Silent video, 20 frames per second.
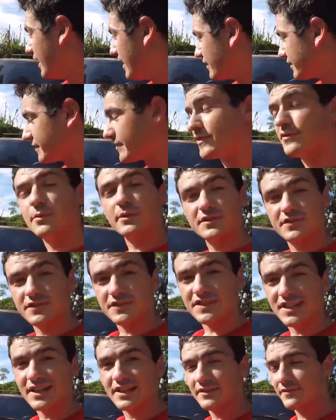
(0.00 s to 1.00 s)
So this one's for
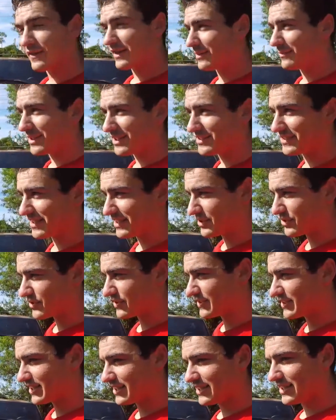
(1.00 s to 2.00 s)
sale if anybody's
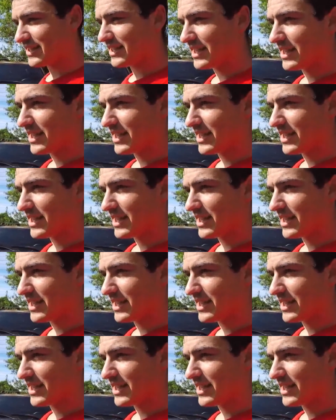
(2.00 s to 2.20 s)
interested.